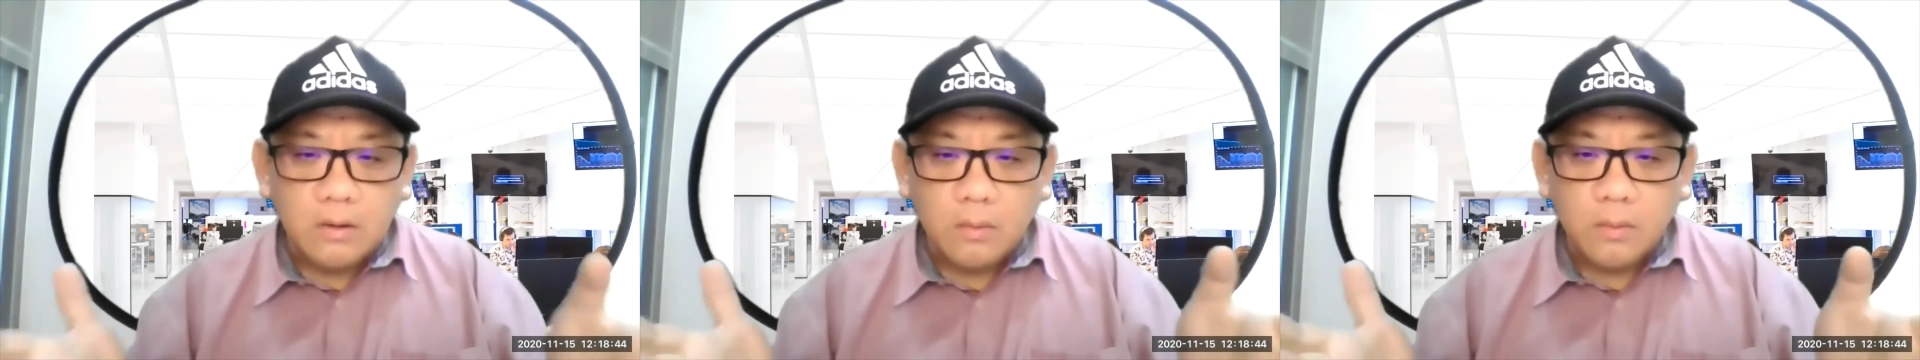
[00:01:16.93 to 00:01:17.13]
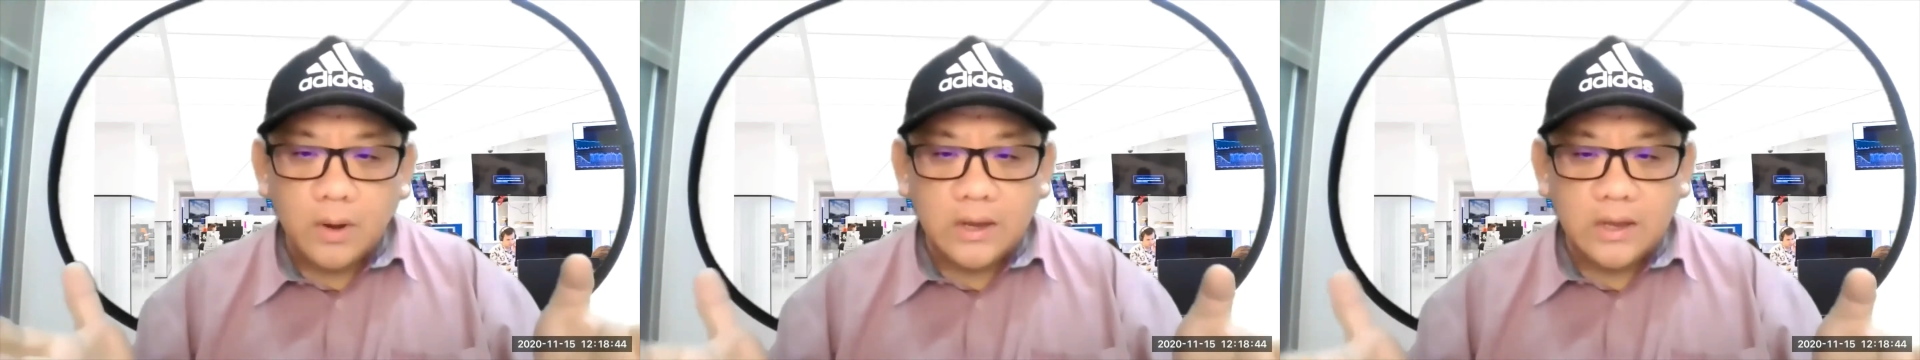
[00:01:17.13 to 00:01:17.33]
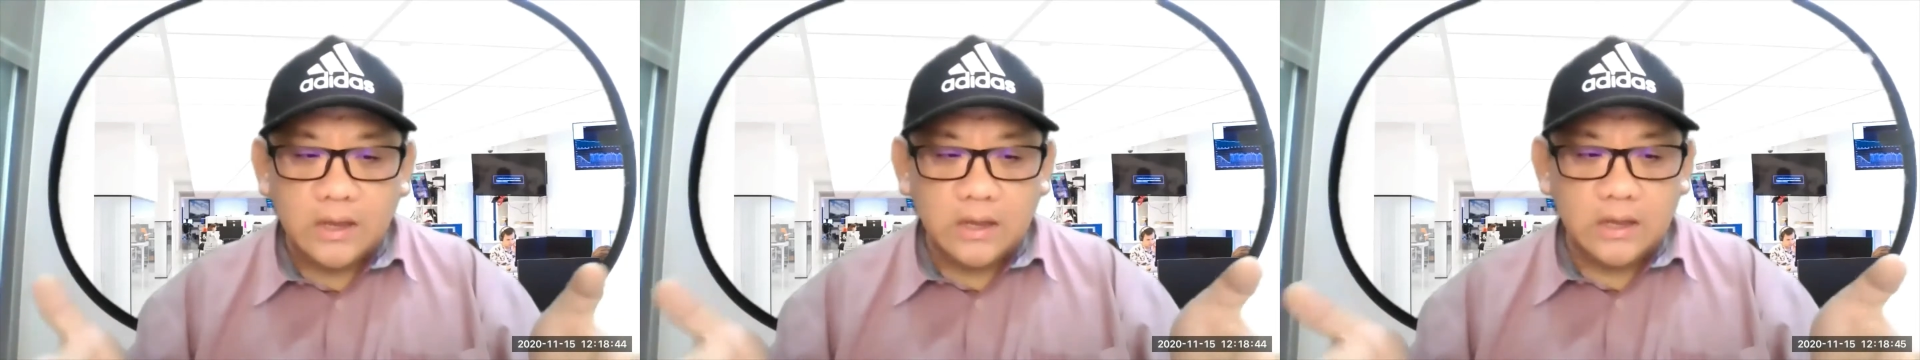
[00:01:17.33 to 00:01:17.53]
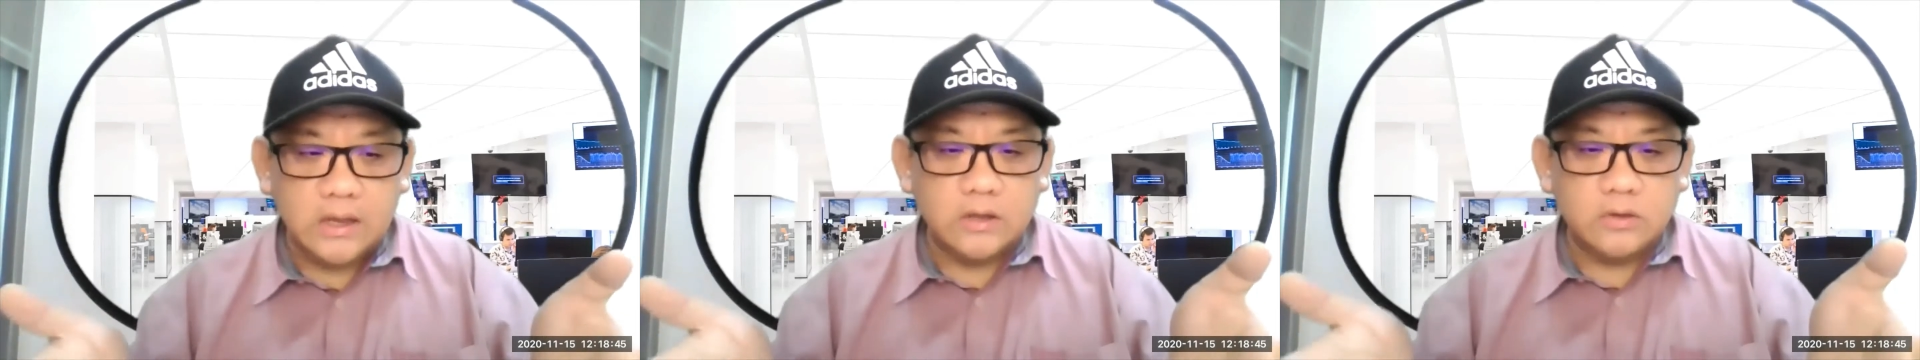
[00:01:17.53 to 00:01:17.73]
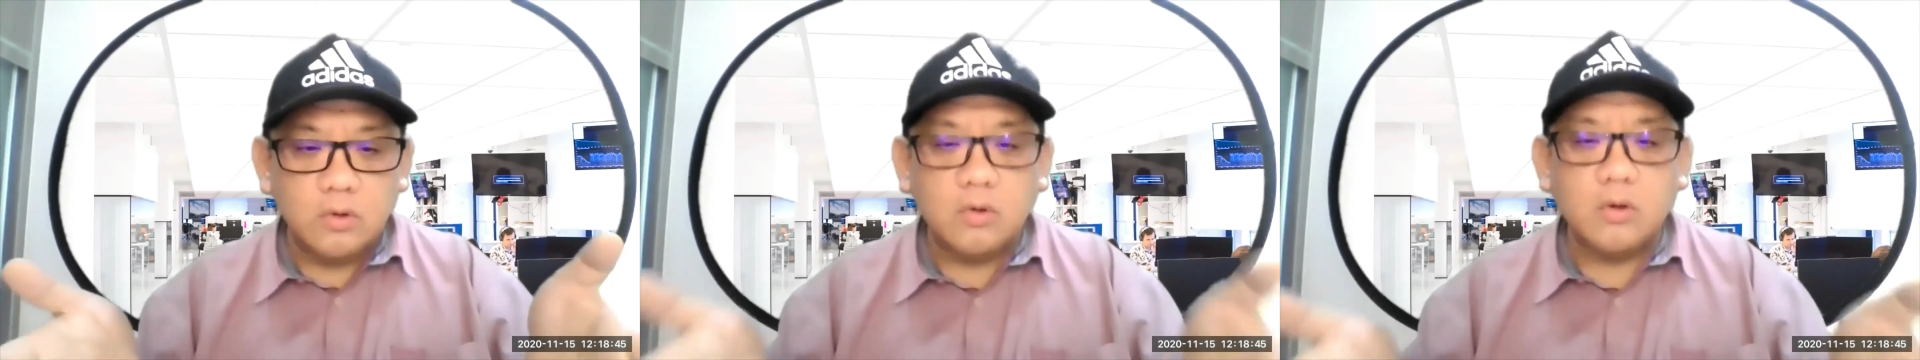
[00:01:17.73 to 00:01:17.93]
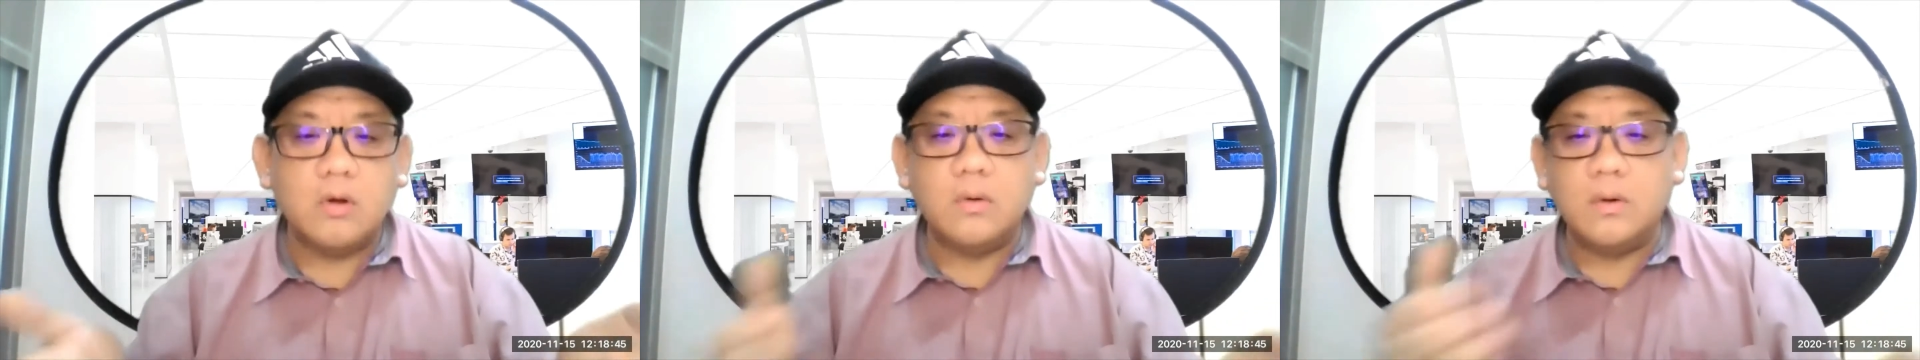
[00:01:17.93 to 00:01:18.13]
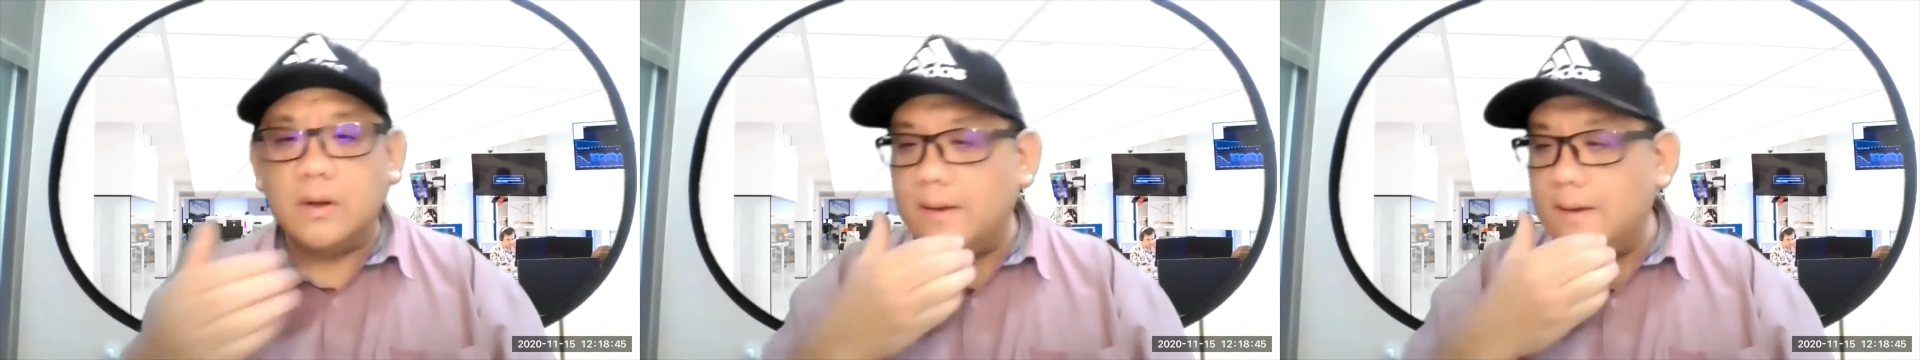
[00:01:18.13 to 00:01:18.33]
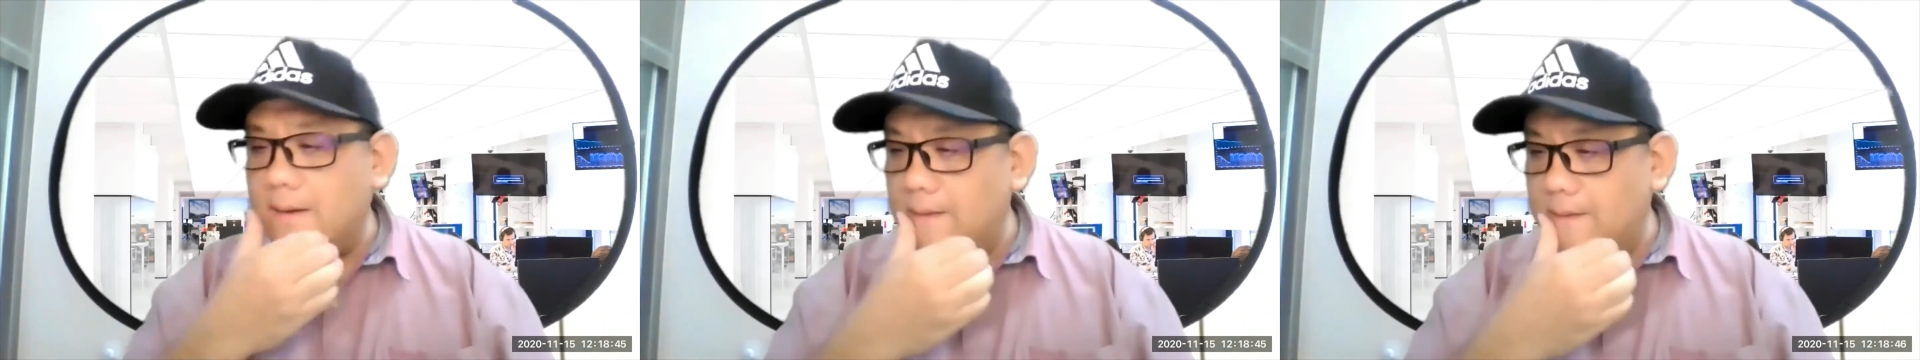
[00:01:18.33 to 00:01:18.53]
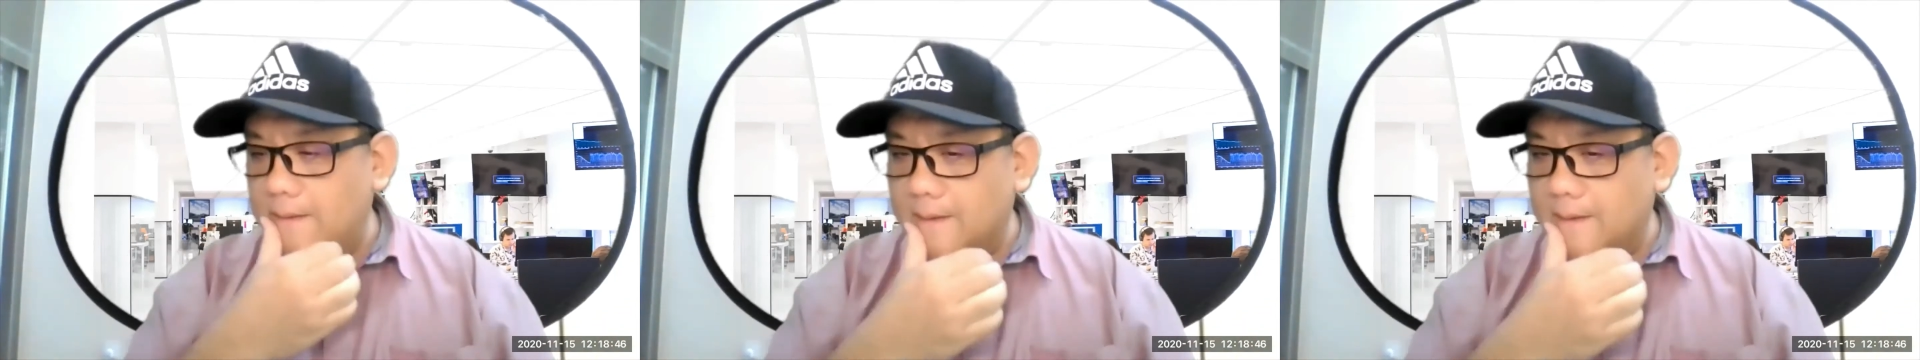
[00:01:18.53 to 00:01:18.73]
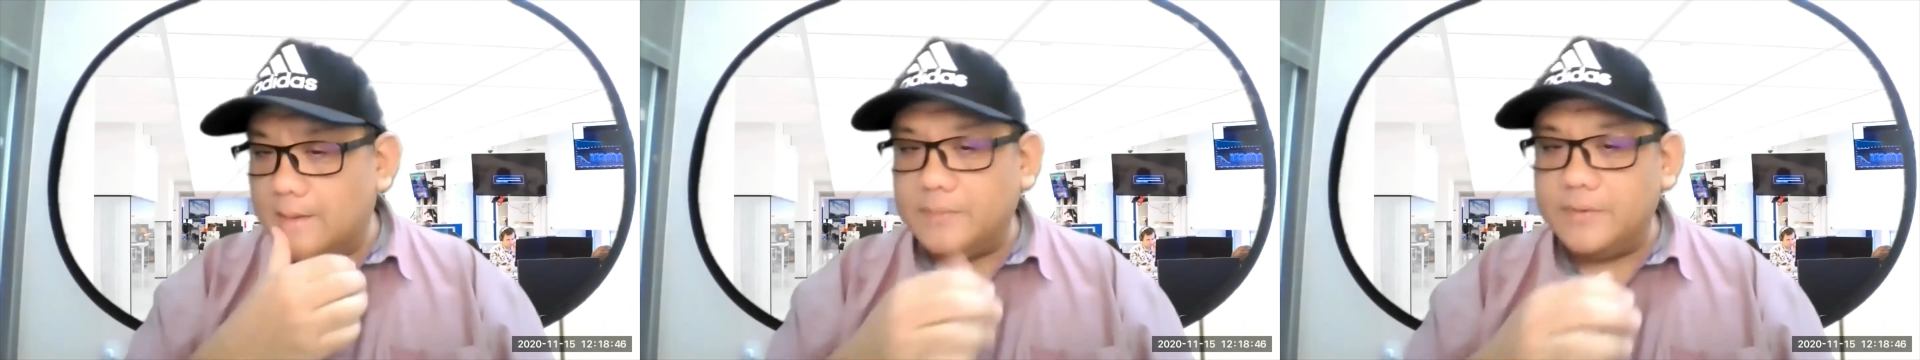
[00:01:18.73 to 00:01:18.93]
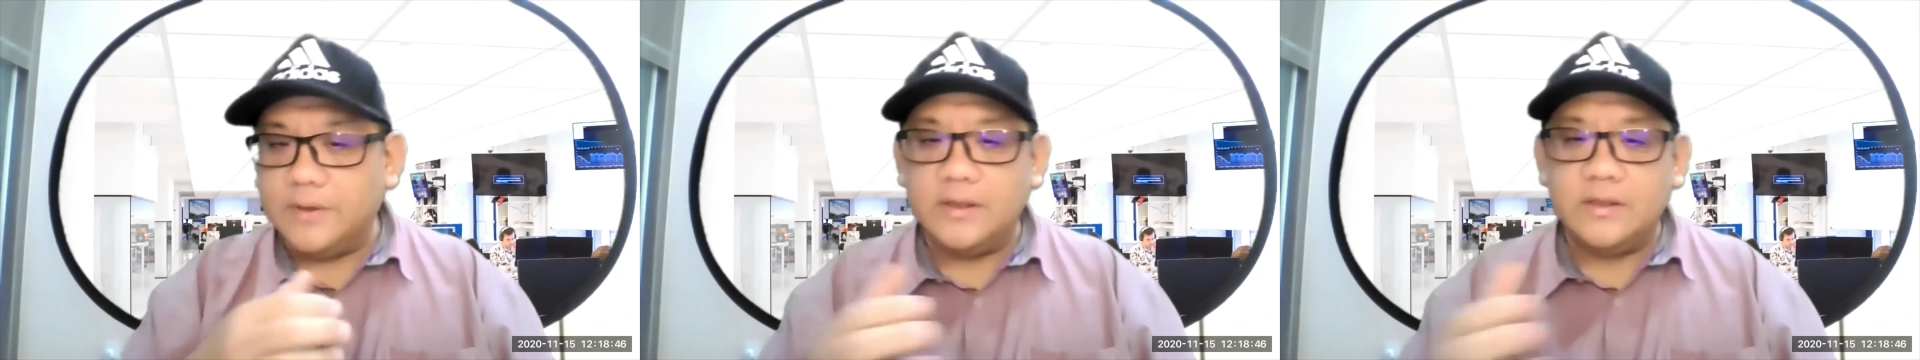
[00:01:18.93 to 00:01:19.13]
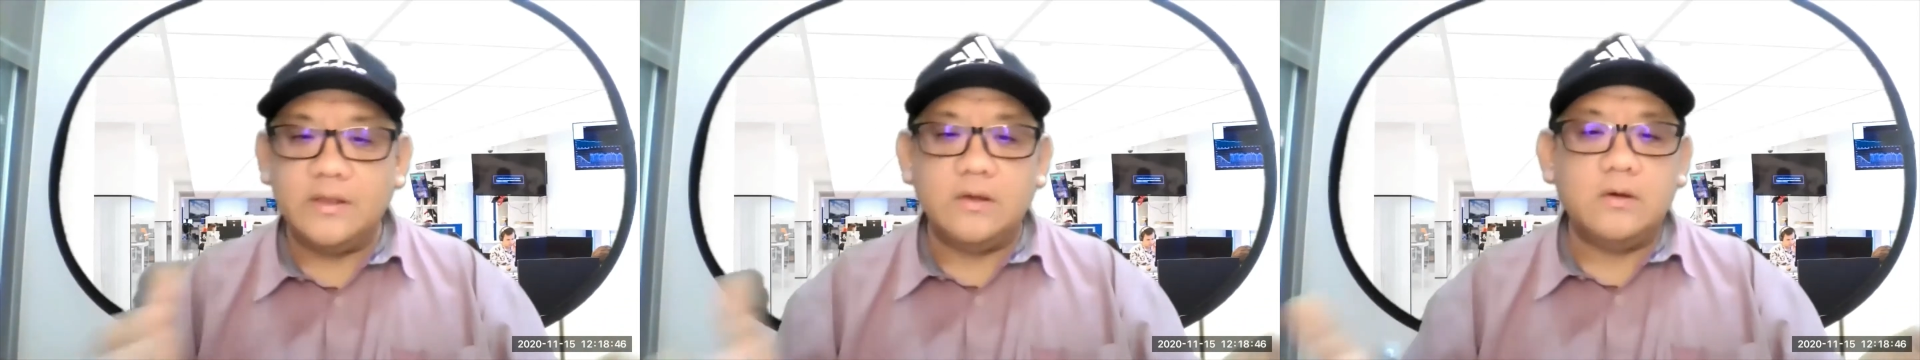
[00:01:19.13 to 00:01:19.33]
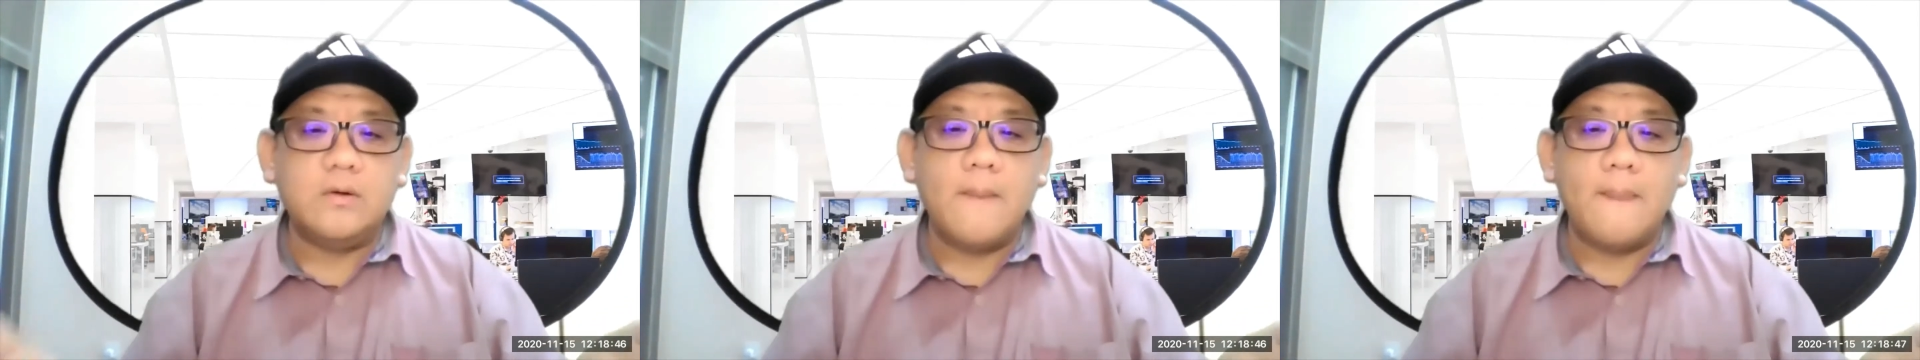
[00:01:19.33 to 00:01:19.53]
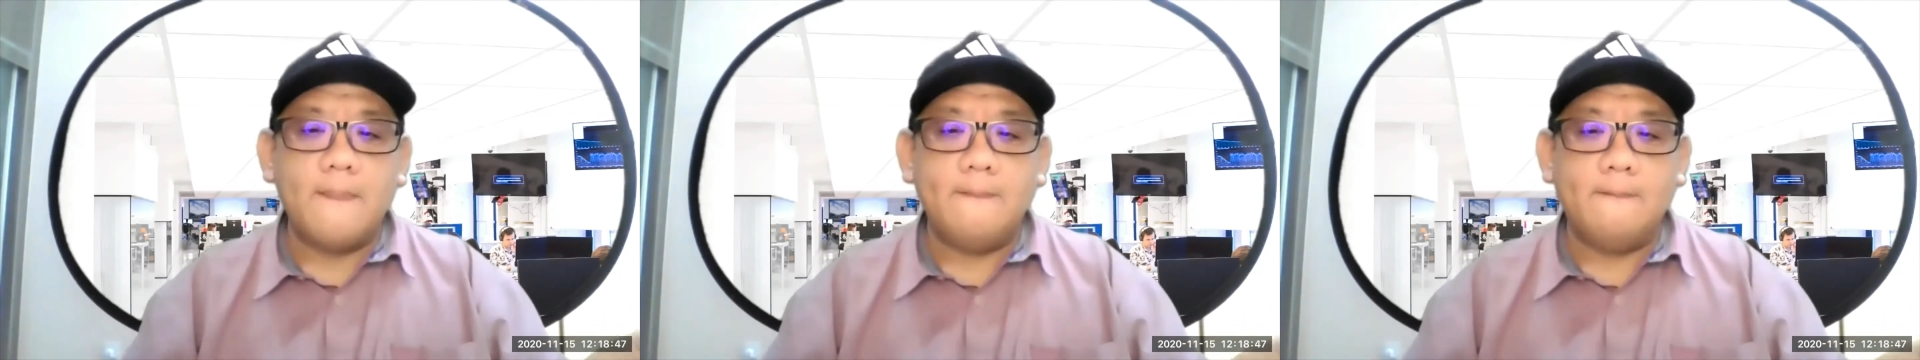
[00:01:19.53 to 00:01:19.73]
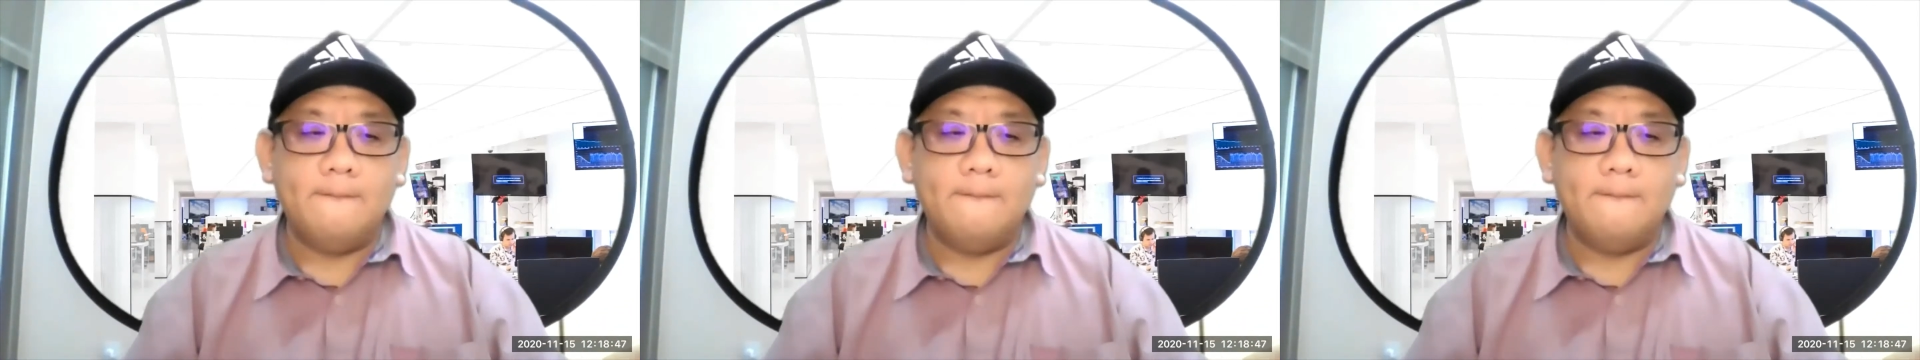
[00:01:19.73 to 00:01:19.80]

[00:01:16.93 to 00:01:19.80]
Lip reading: when he took over a couple of years ago,